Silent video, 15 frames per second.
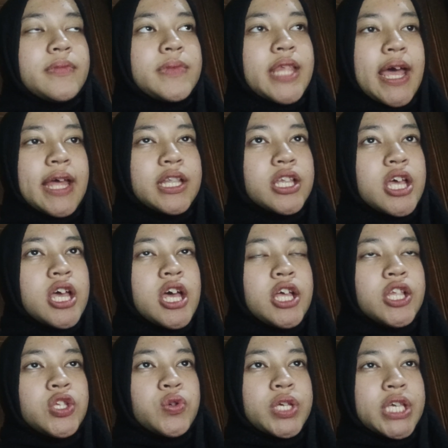Then,
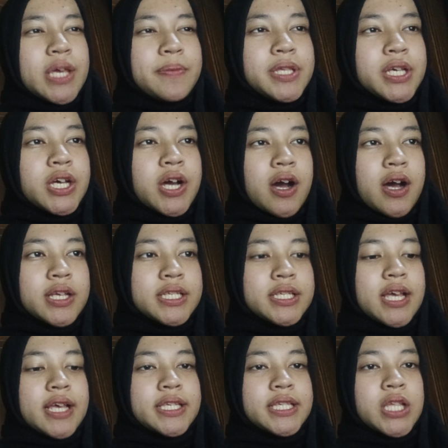to keep the
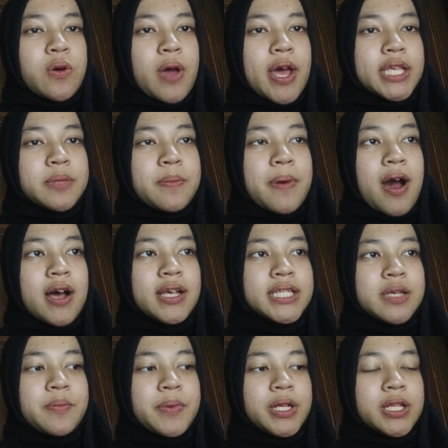cost as low as
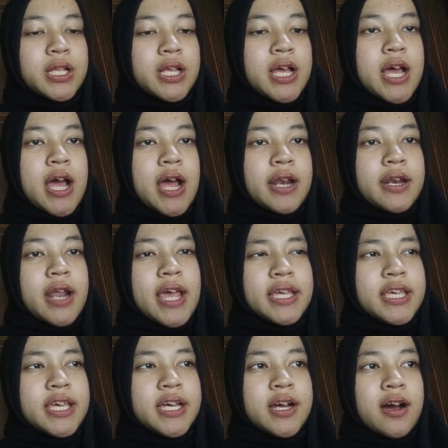possible,
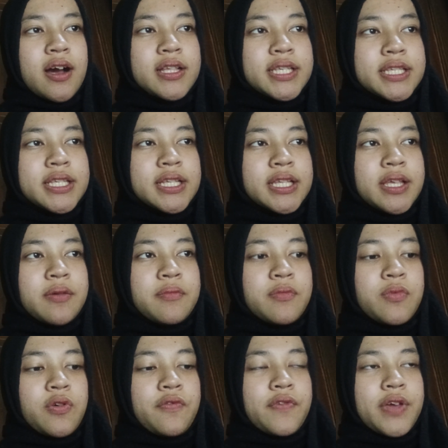Nike constantly
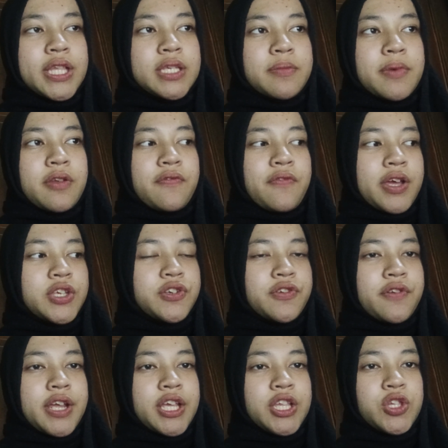moved its
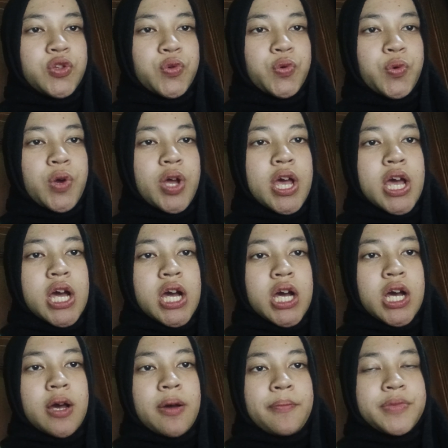manufacturing to
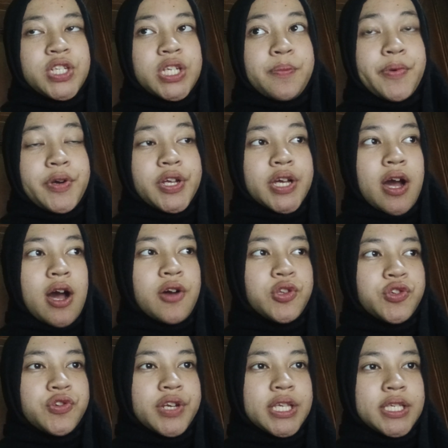cheaper
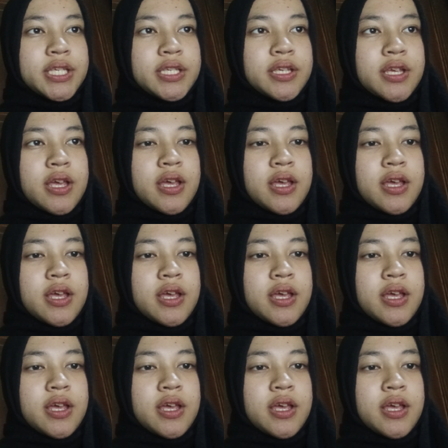countries.